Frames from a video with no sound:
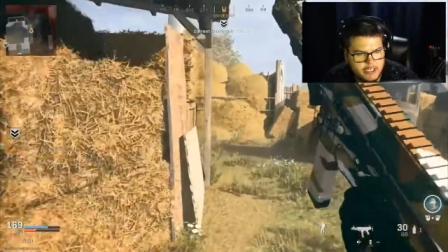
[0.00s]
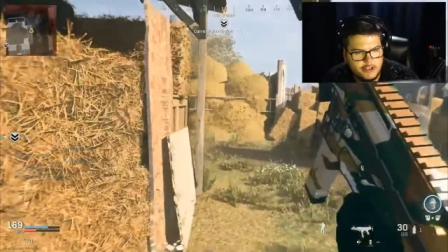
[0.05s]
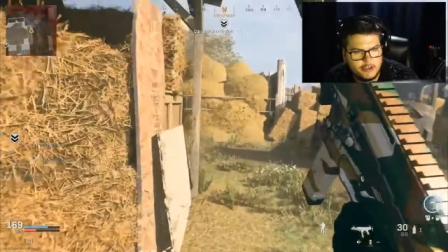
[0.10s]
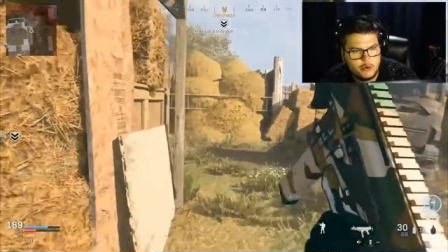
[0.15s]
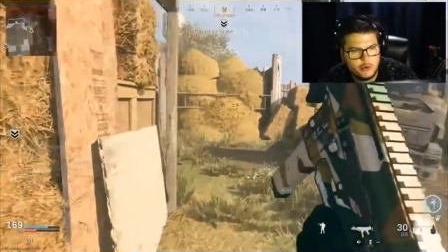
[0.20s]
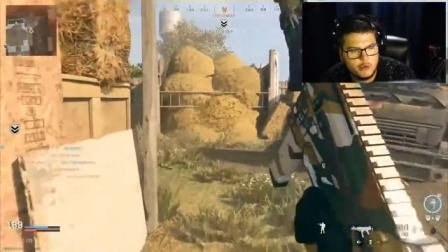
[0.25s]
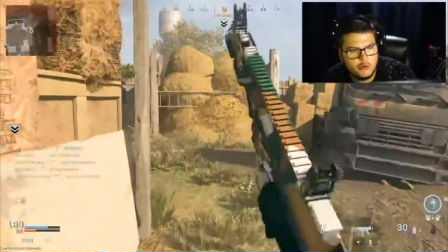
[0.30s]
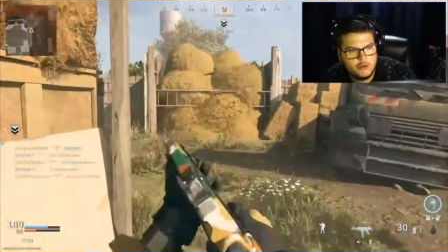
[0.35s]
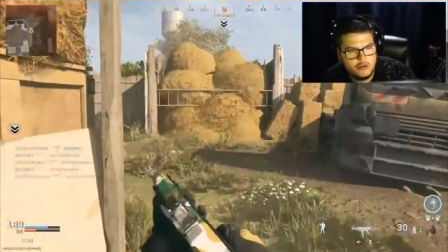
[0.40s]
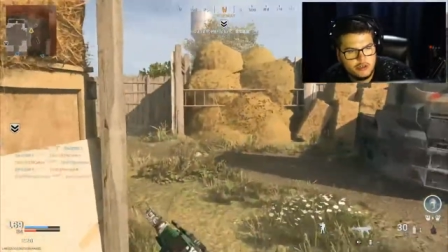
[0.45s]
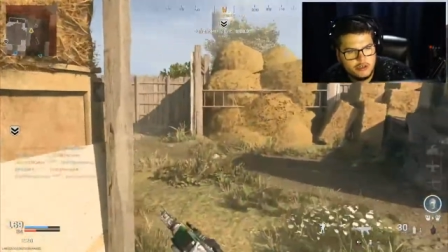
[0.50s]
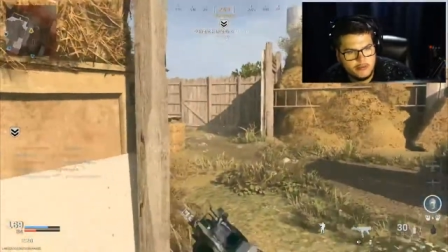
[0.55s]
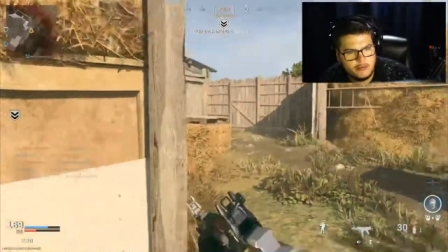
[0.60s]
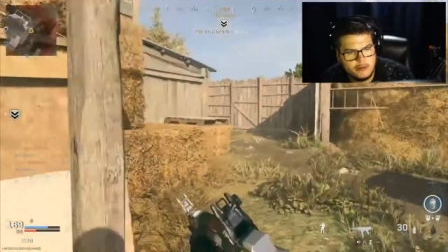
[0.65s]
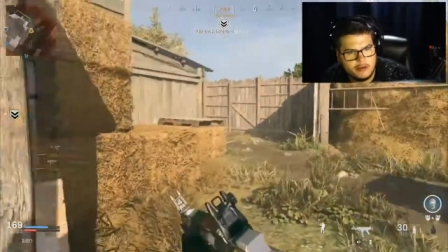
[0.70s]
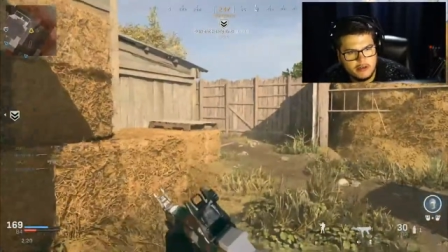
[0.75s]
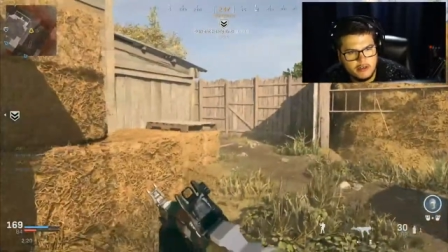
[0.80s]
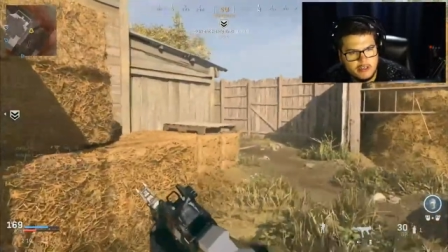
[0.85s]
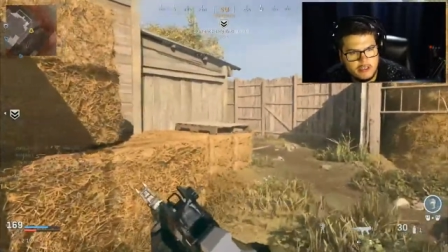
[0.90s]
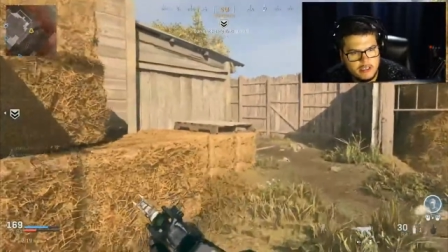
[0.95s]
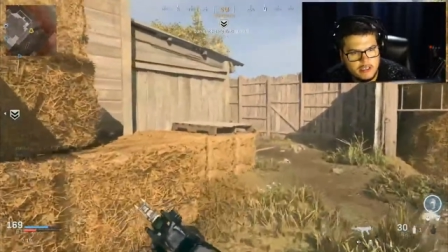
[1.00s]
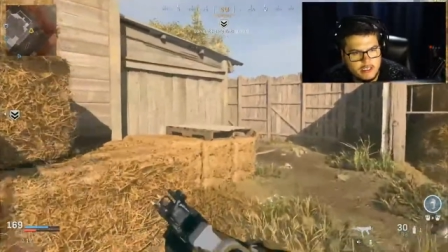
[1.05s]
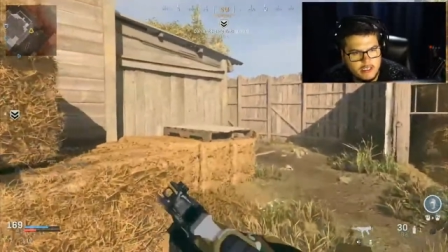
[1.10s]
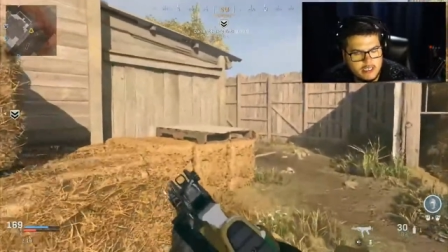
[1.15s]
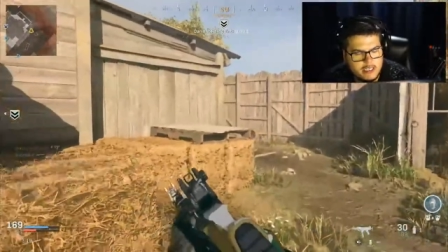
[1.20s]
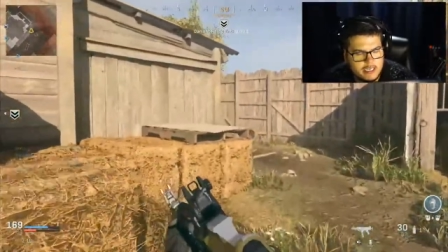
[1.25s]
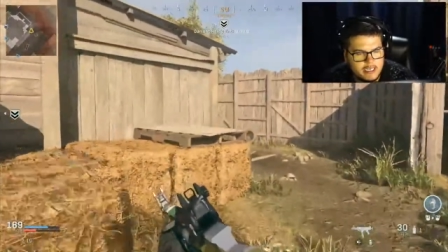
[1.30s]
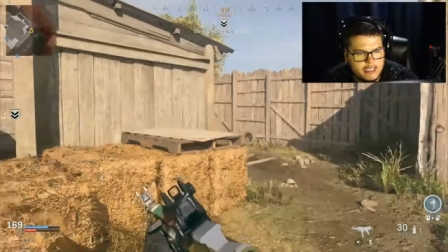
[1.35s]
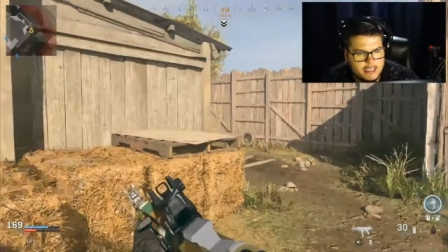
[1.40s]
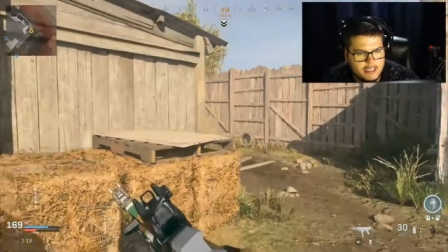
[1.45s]
and your order number,
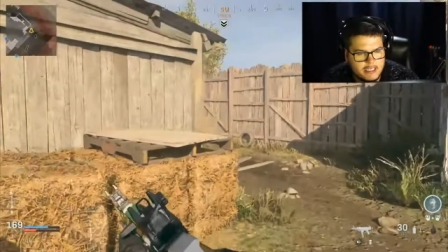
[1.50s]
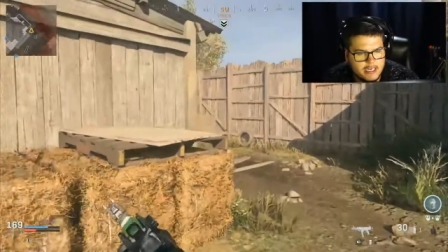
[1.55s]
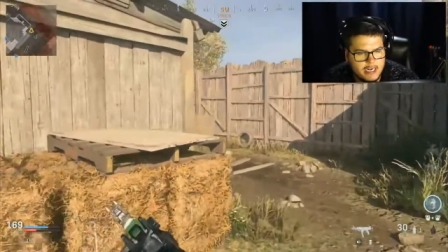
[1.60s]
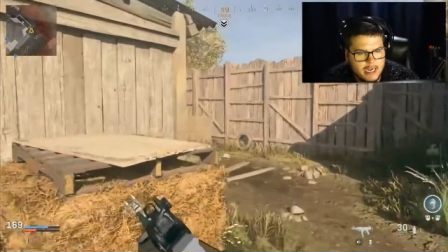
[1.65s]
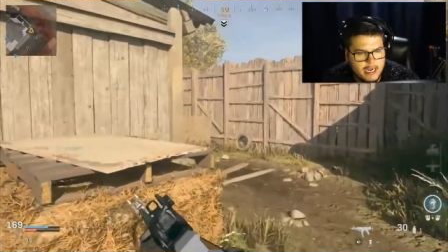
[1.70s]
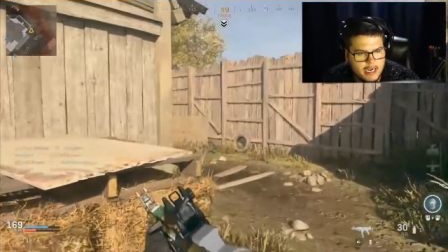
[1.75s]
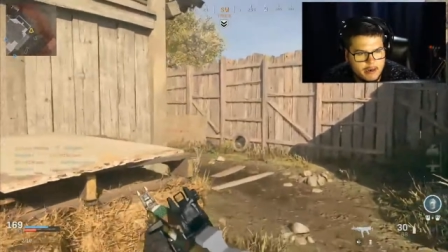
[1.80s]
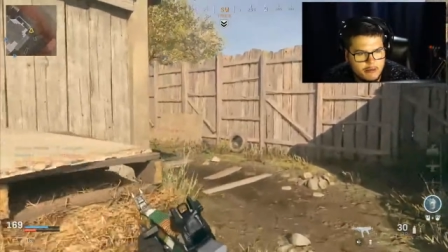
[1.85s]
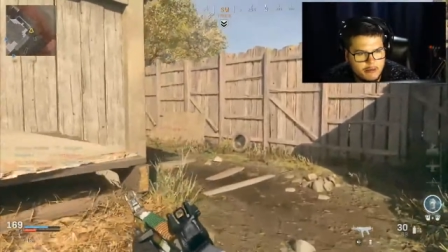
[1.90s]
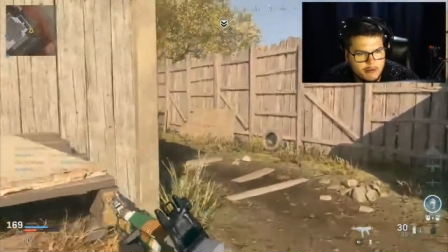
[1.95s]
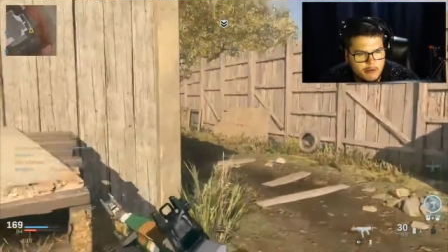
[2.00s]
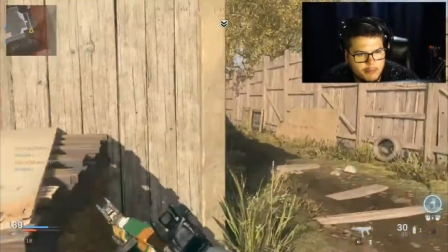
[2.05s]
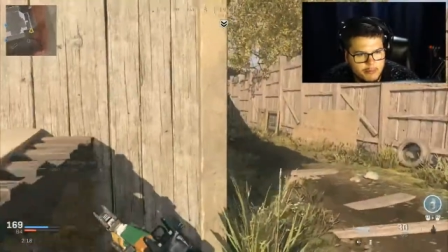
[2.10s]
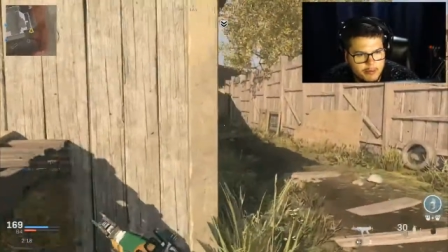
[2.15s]
and then I will